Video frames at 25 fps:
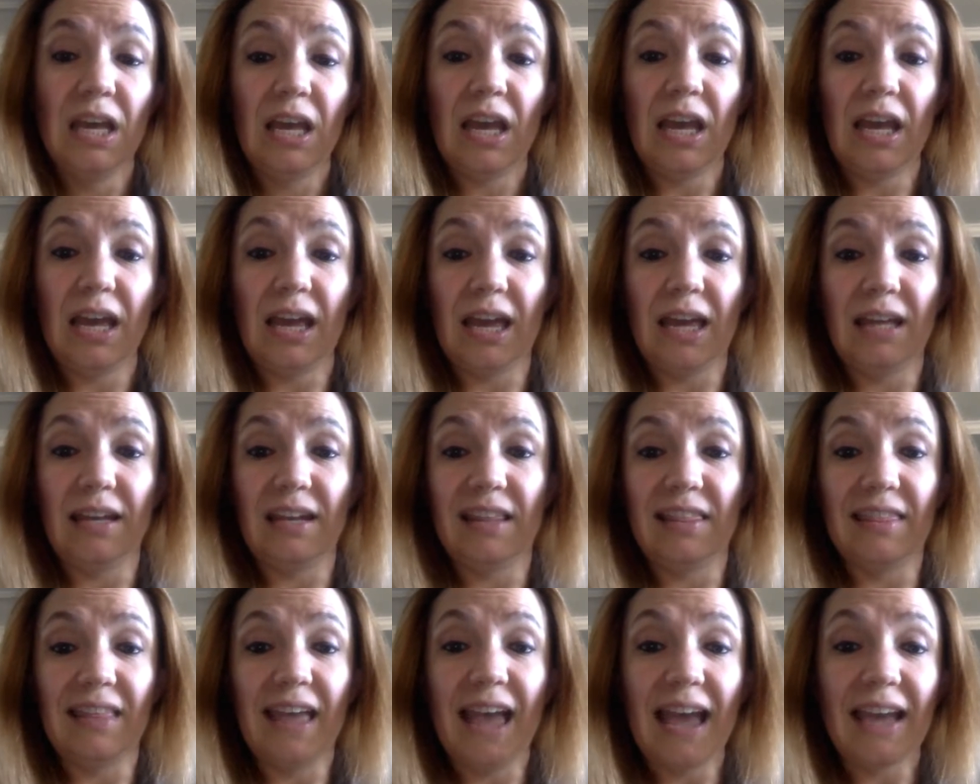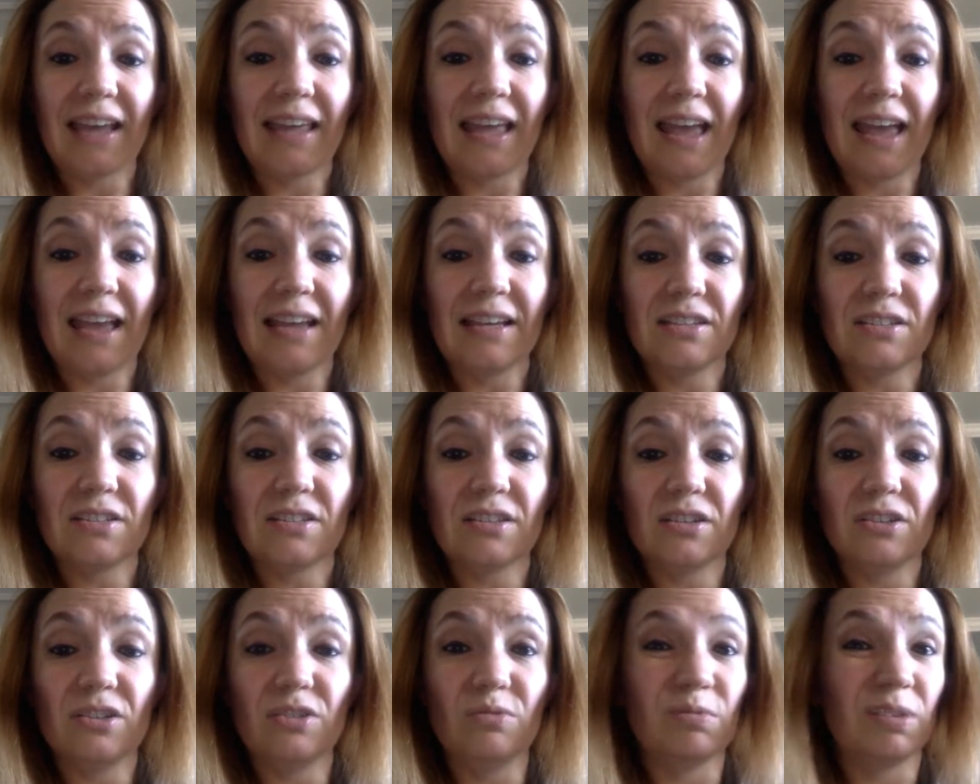and in that
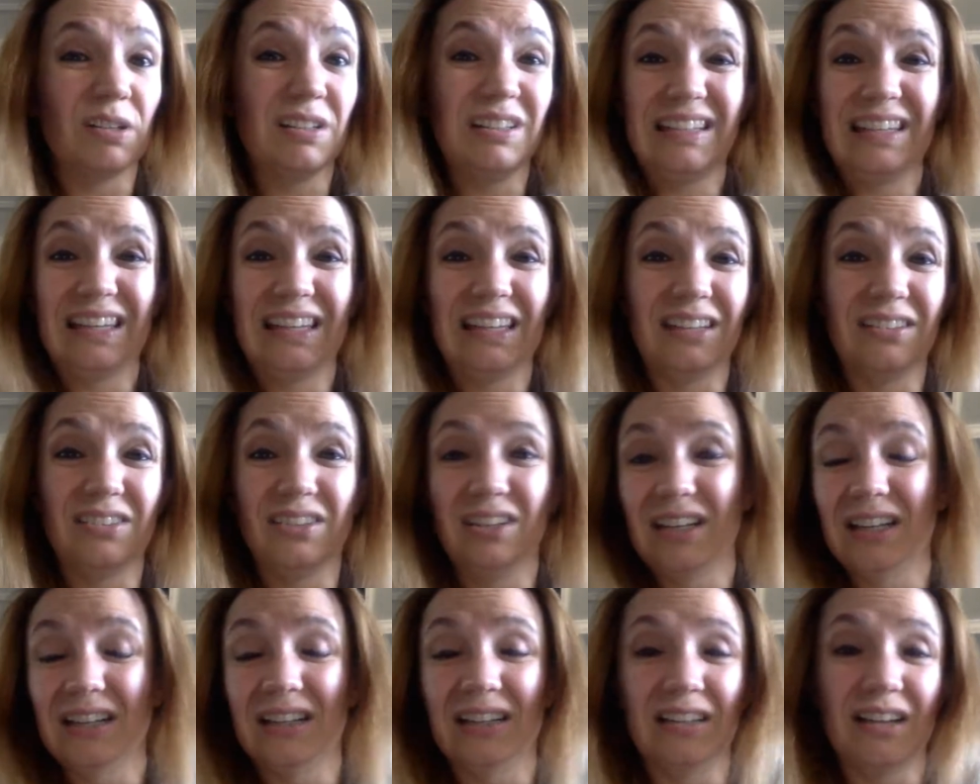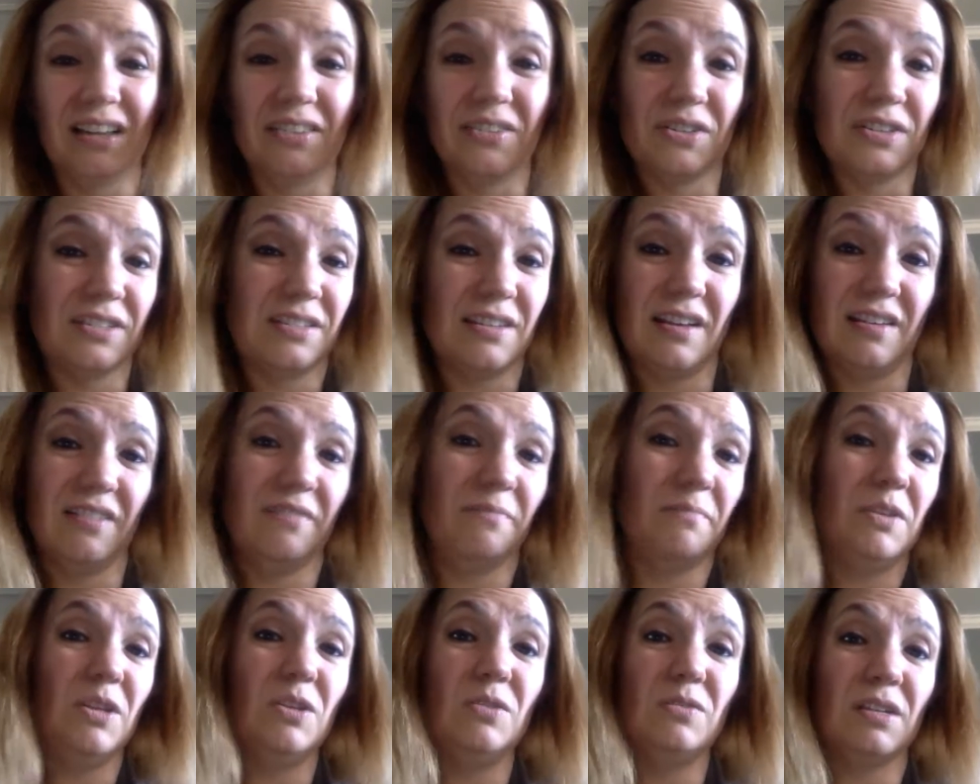case, you really can't look at another set
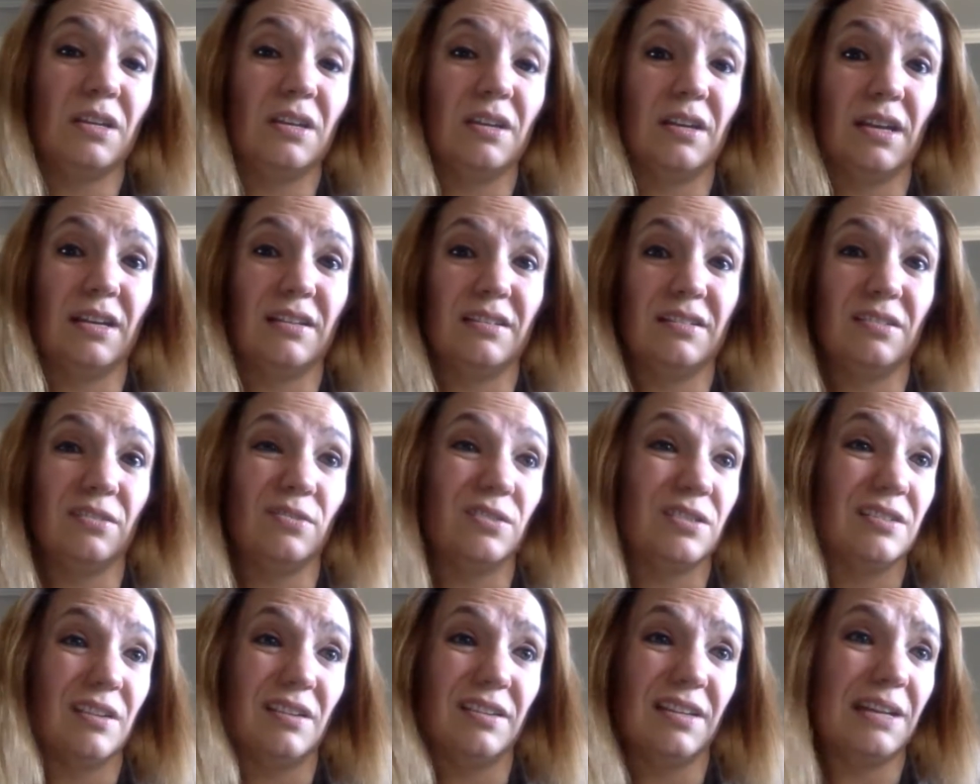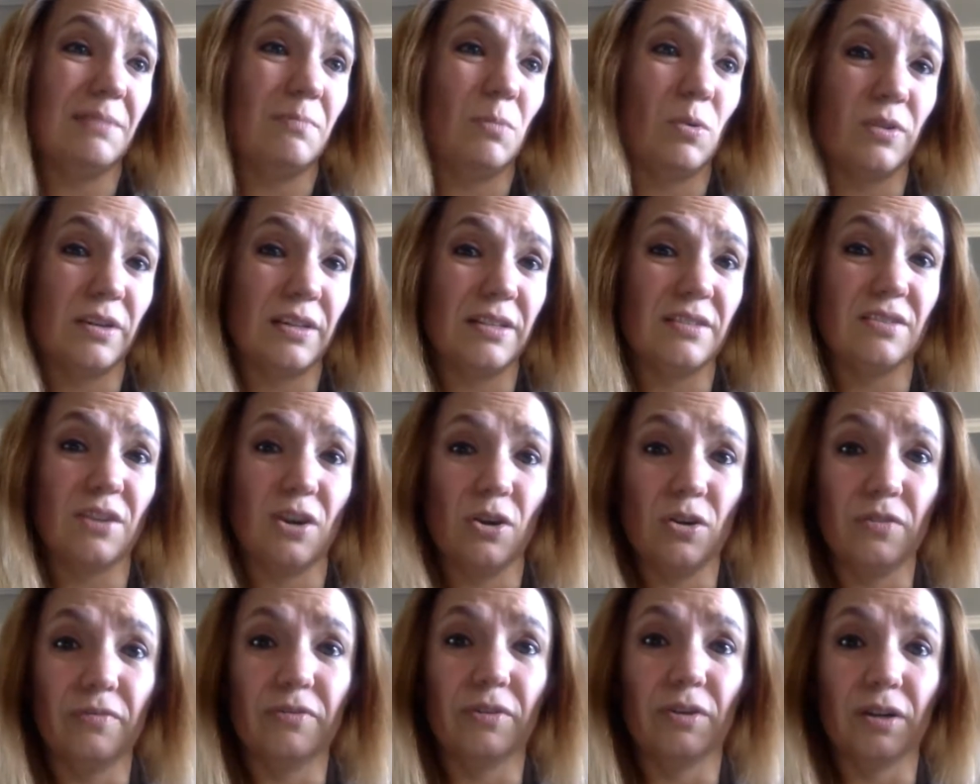of music until Sunday morning's
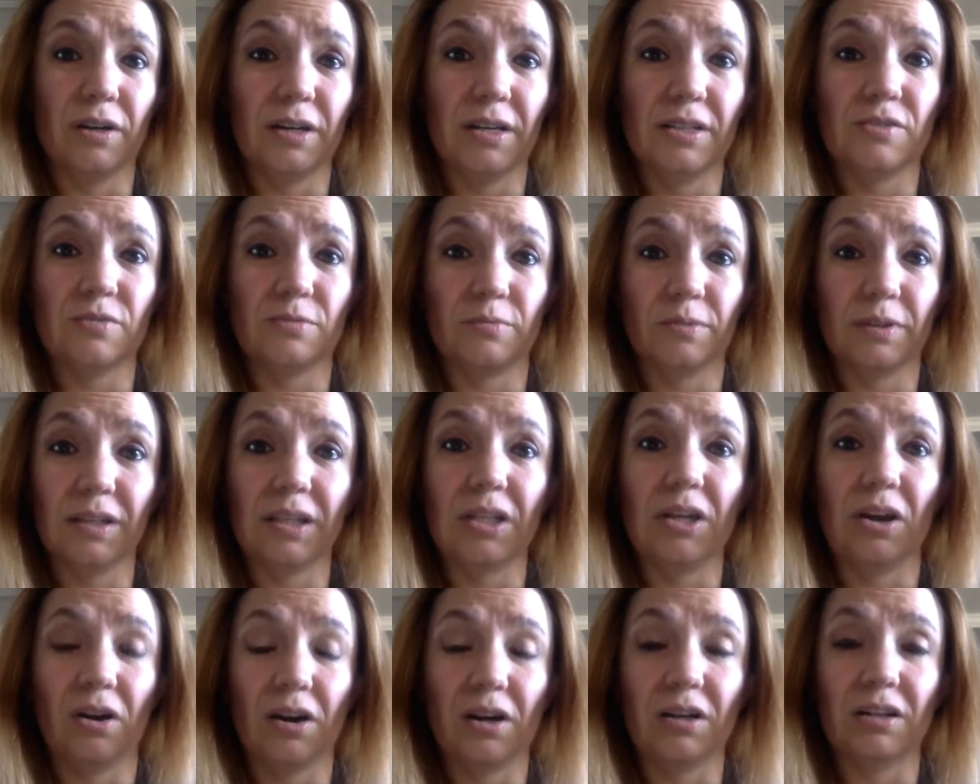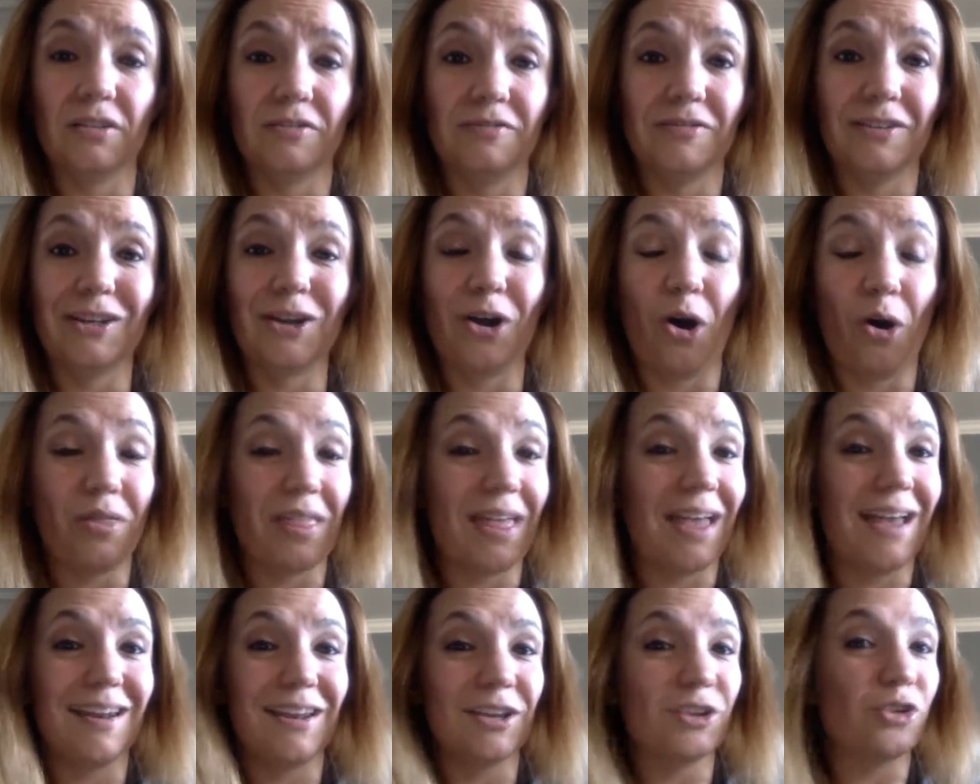over. It's really hard to fit all
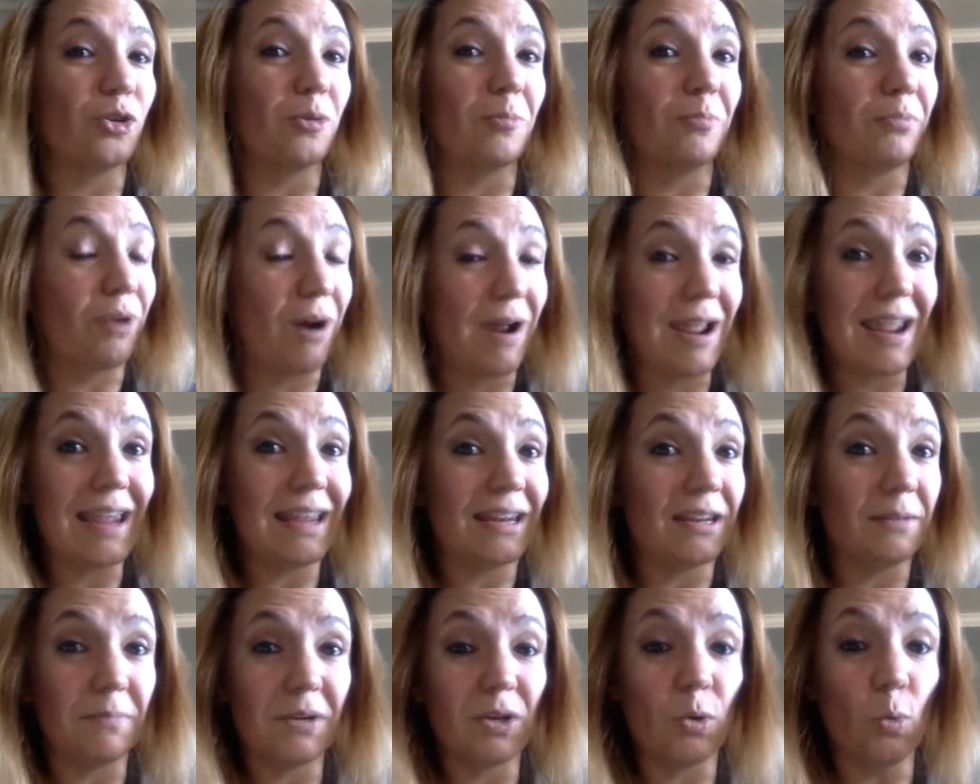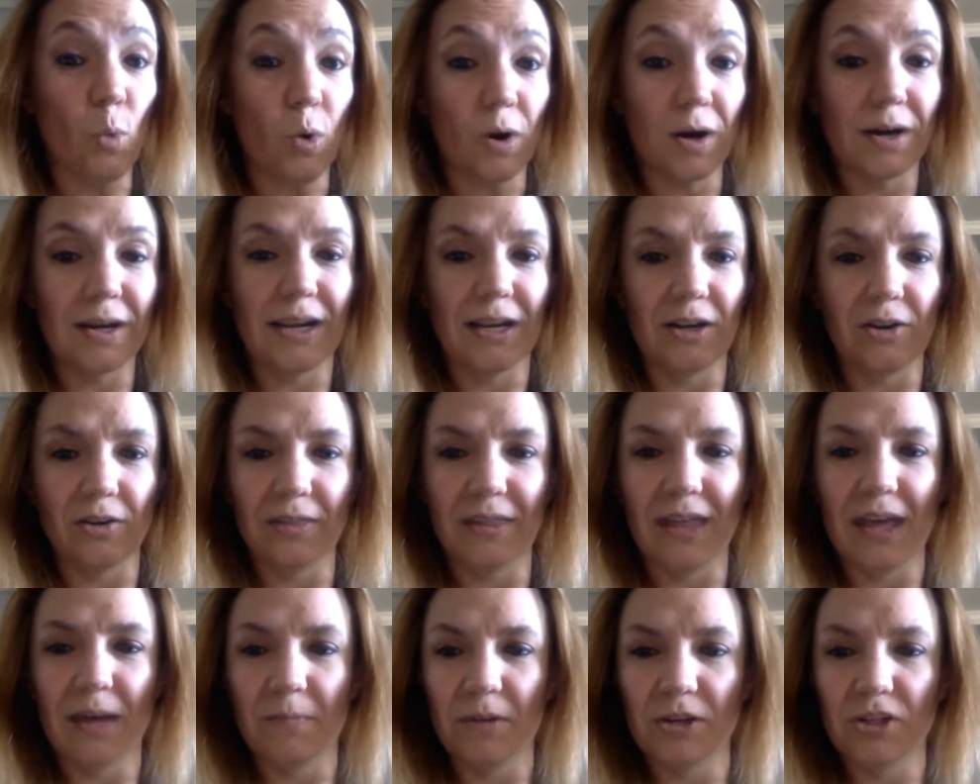that in your brain and be working
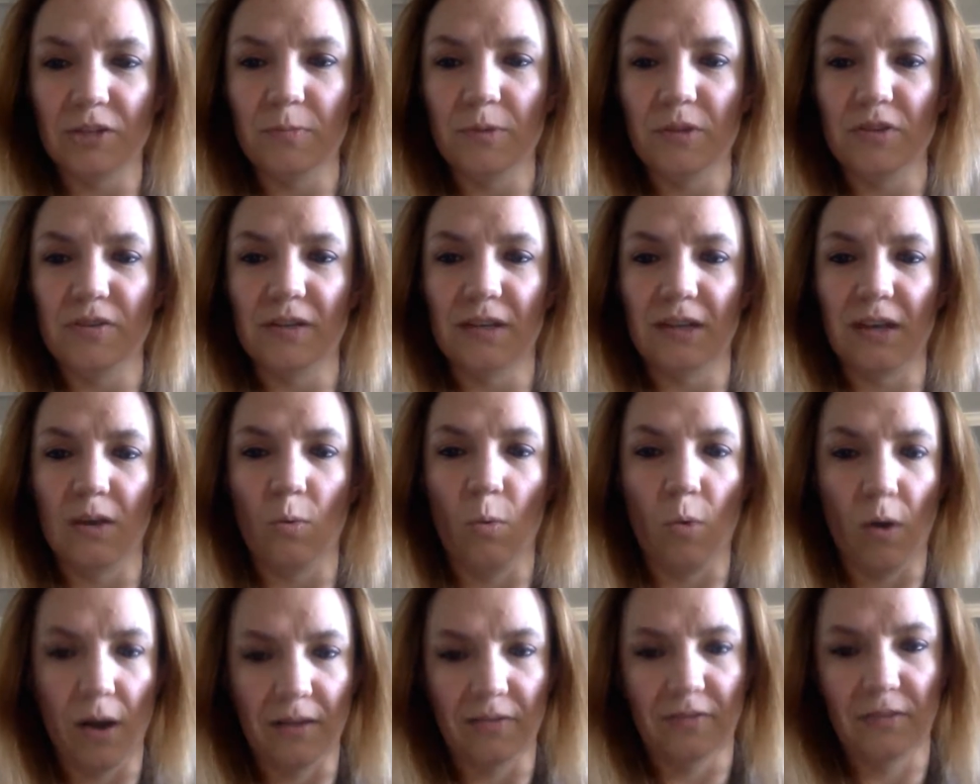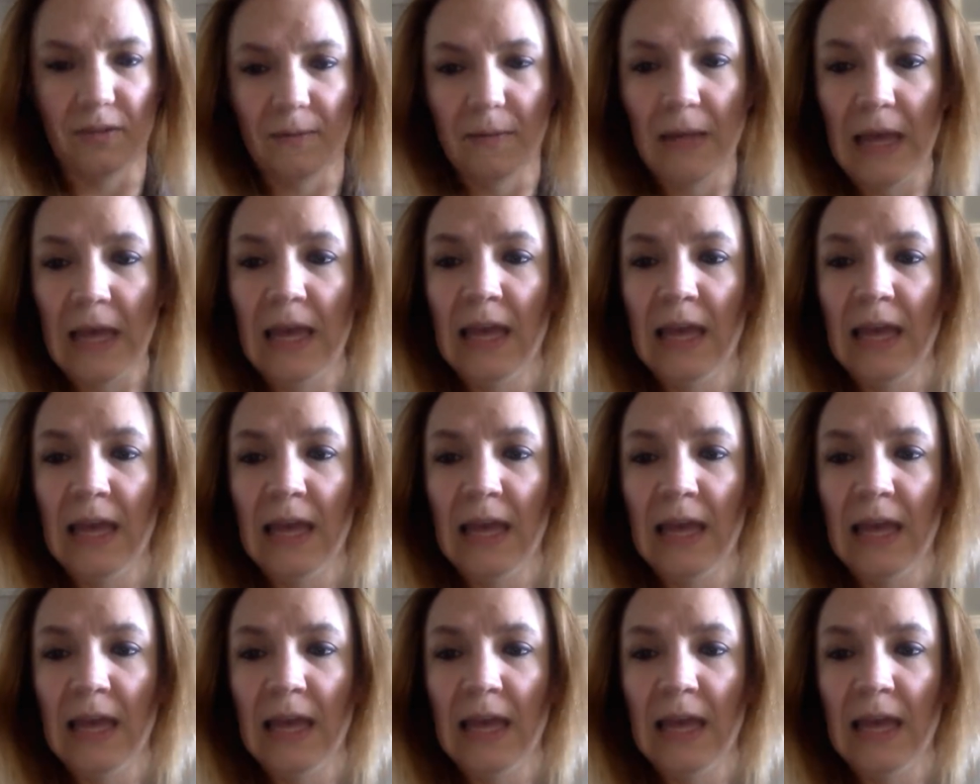on that much music at once.